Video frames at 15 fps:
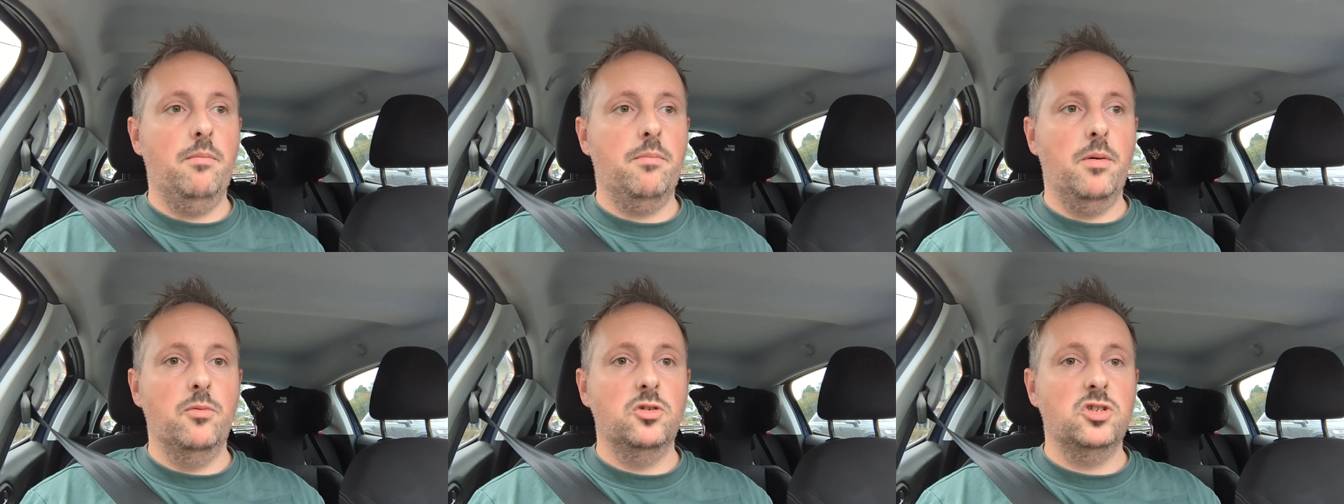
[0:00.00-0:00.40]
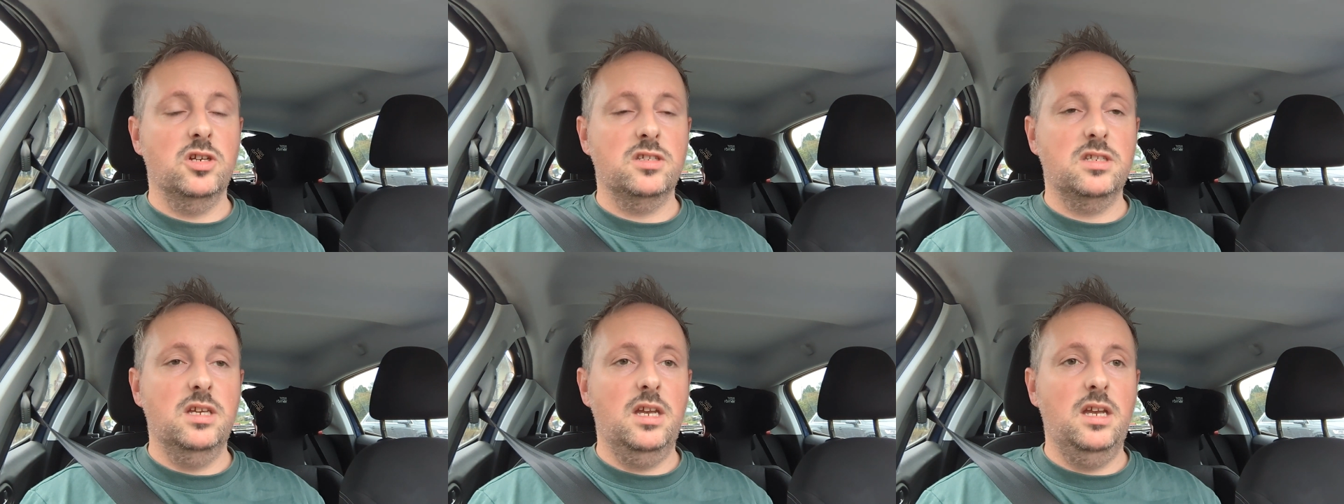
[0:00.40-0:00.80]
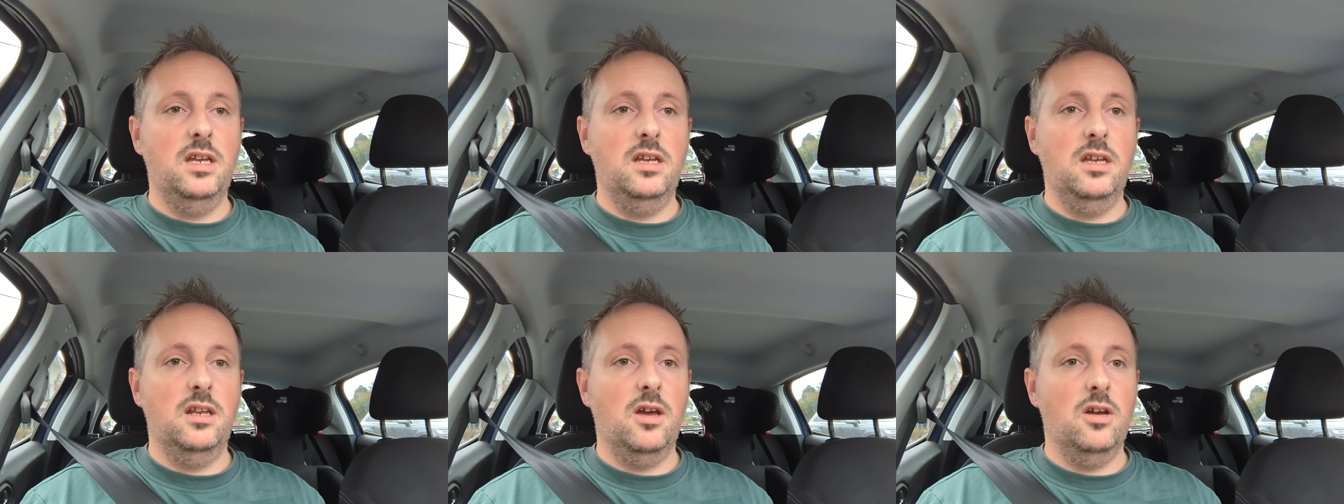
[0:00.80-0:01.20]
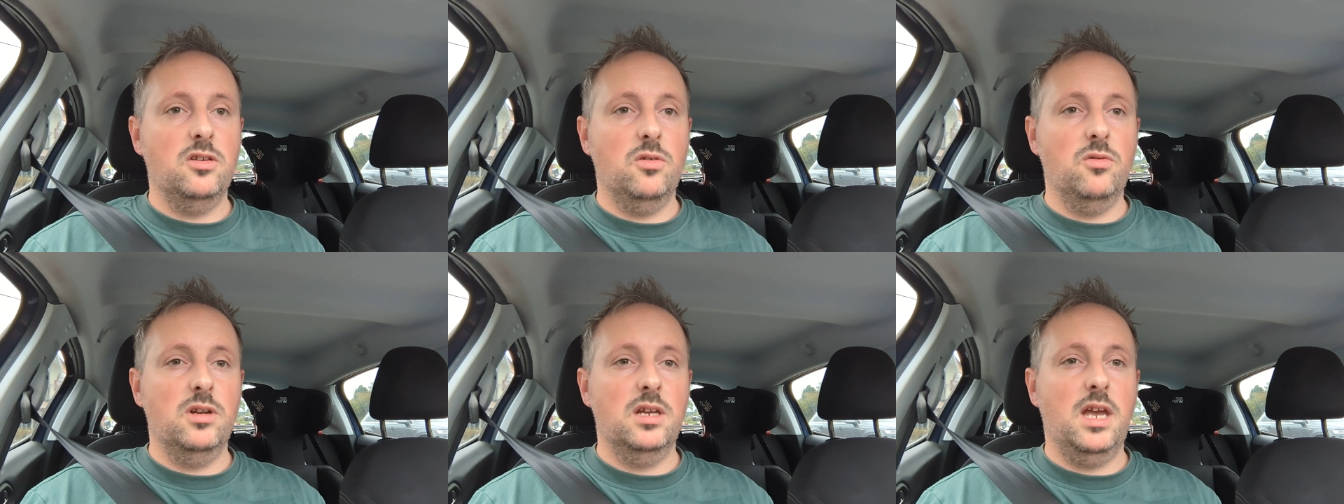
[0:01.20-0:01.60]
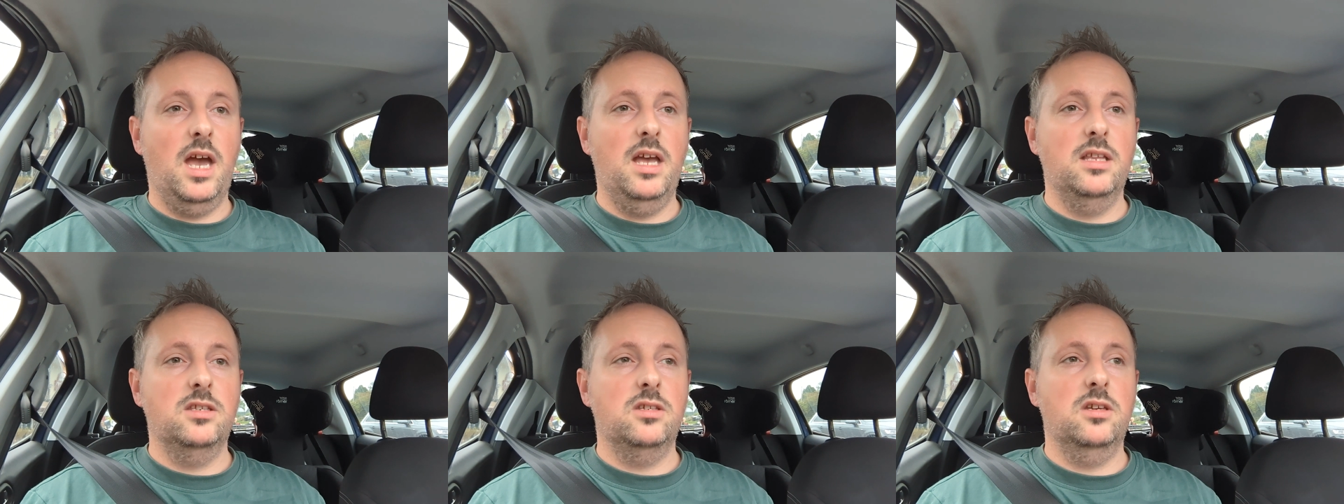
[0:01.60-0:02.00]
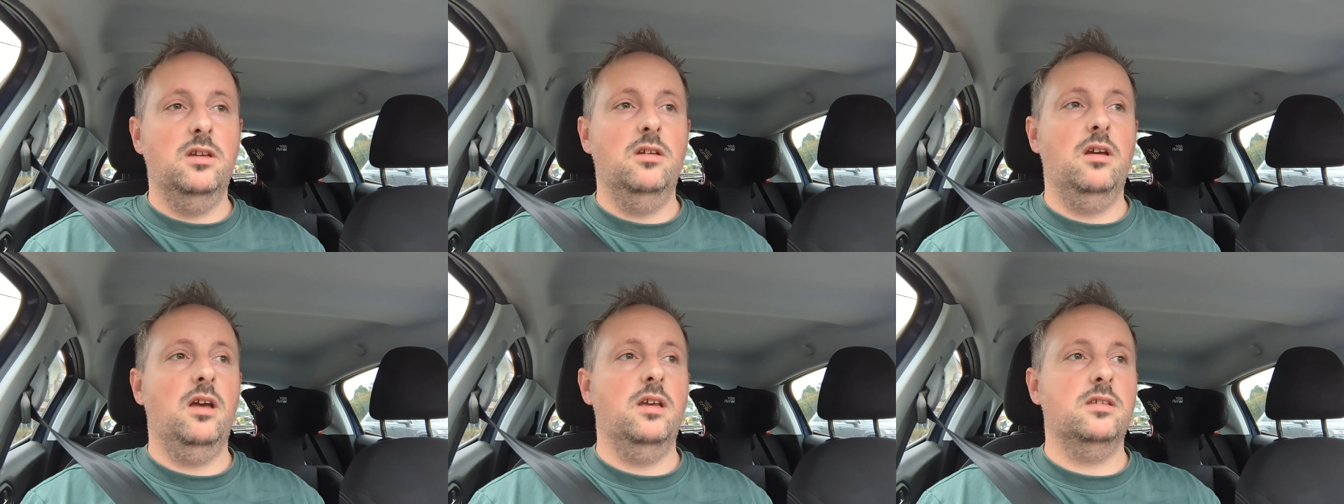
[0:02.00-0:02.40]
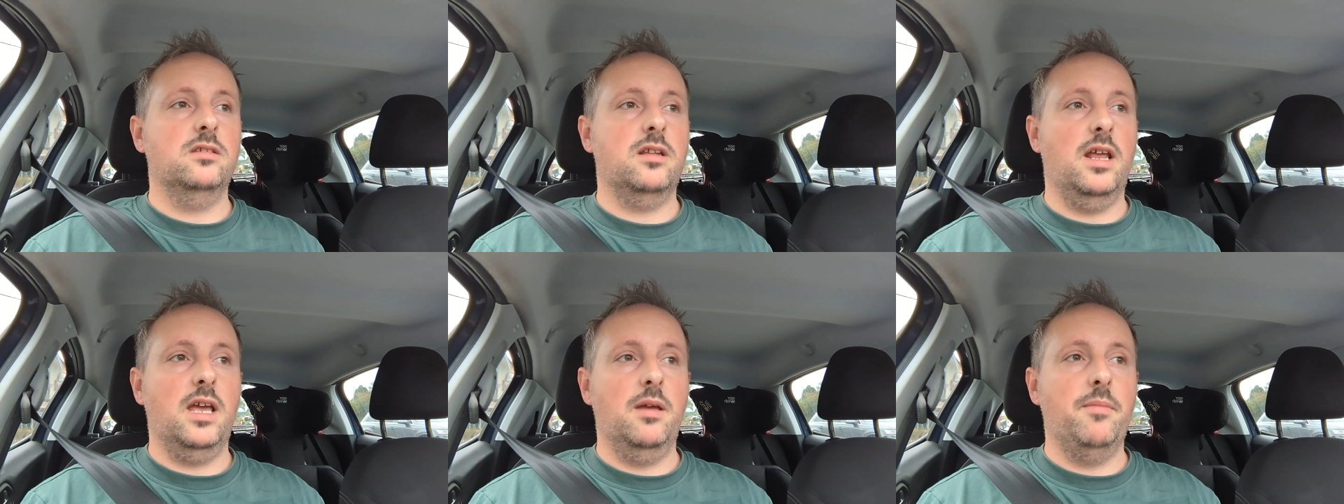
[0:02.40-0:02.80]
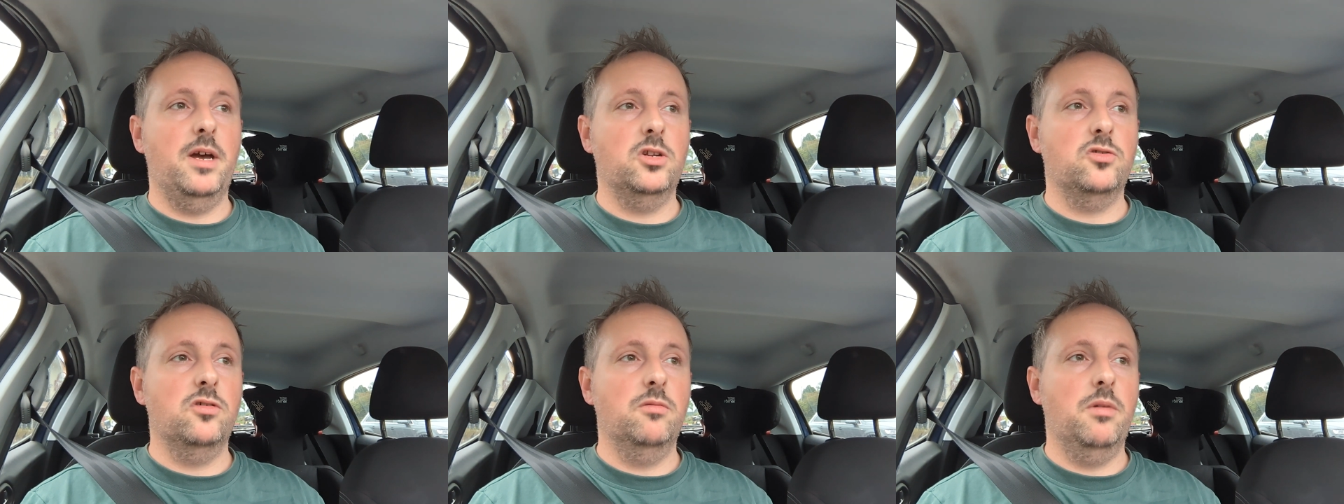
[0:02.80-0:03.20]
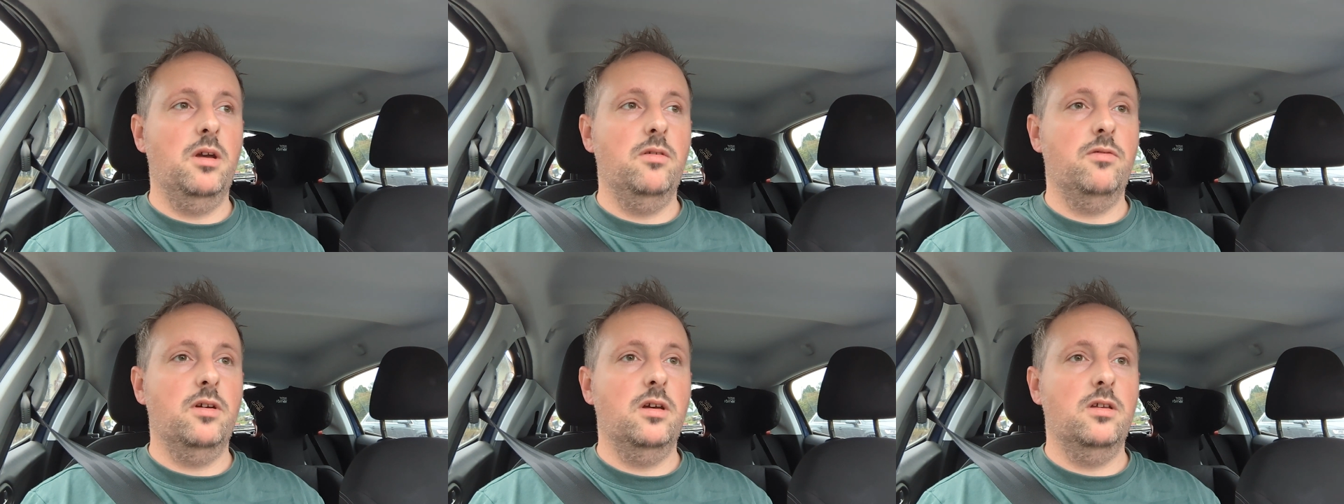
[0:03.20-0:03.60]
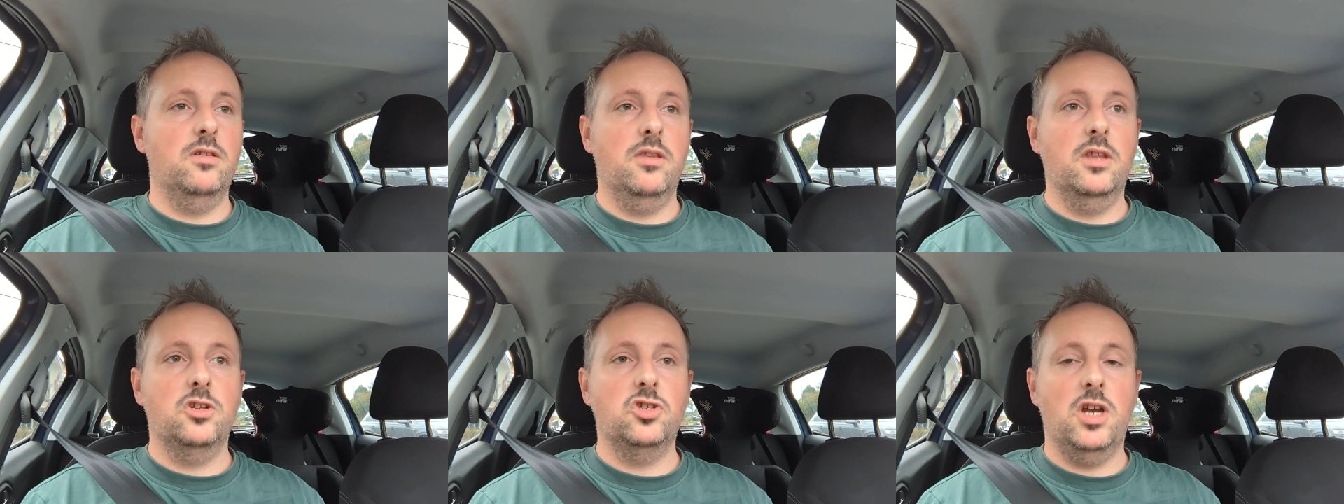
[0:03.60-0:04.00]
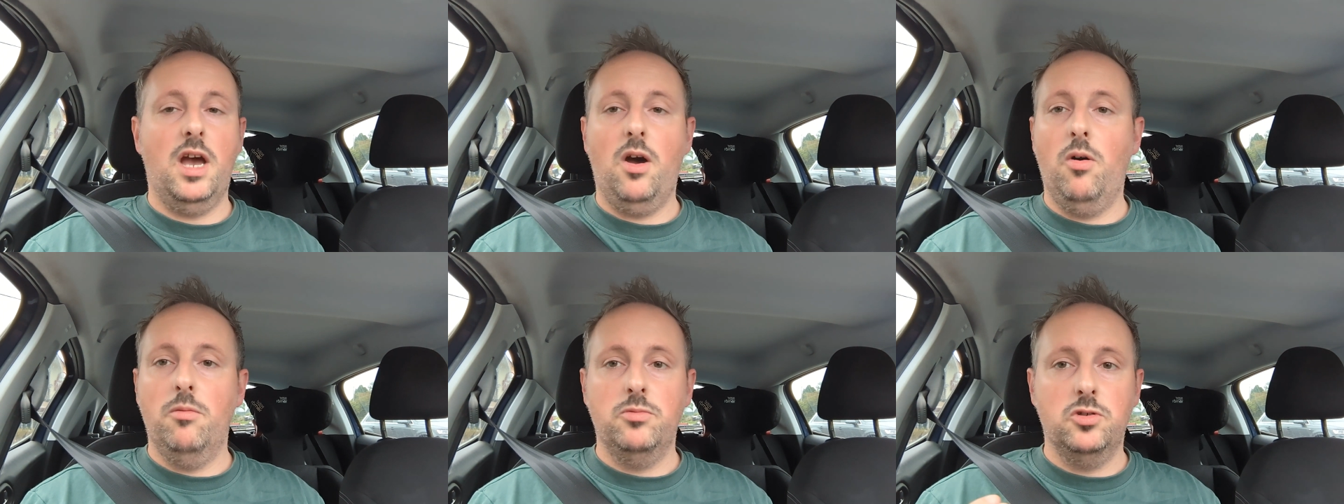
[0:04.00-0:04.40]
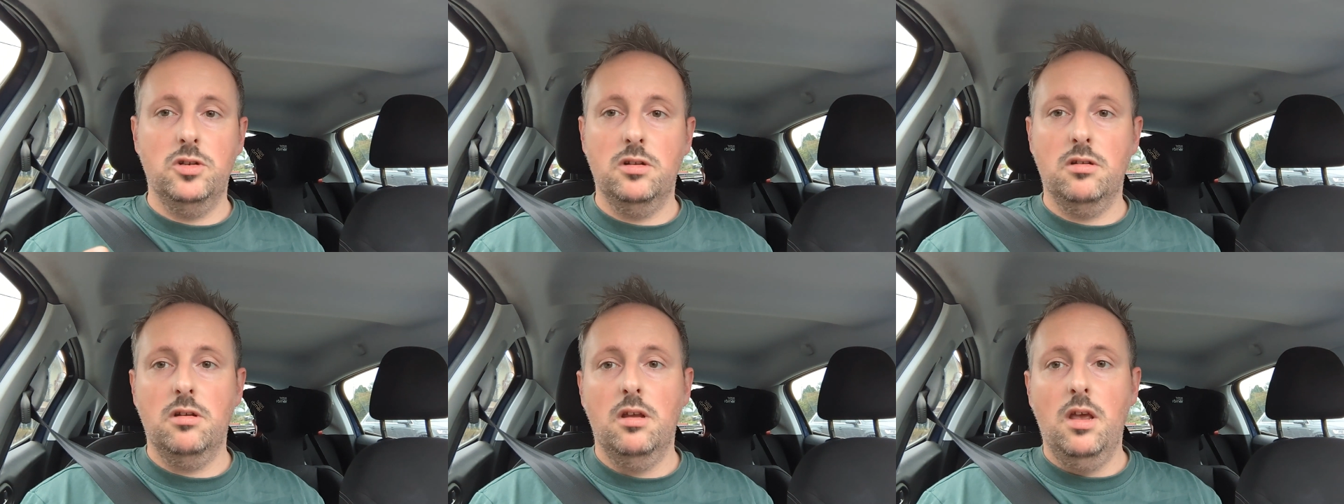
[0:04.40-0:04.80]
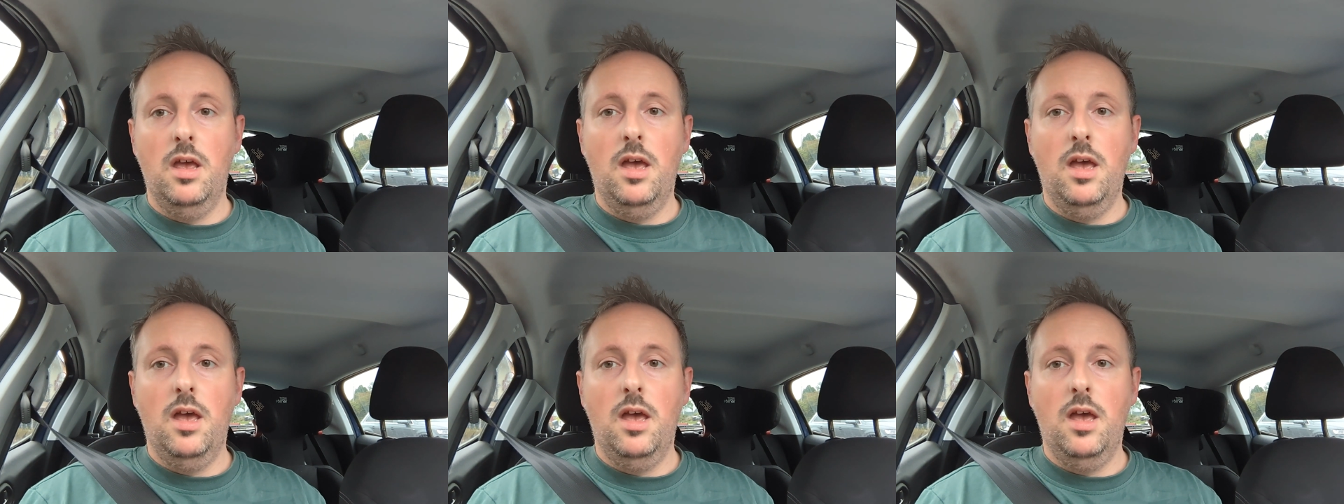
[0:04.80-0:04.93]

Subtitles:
But with Just Eat, you know, I don't want to get into a slanging match with them over the chat option.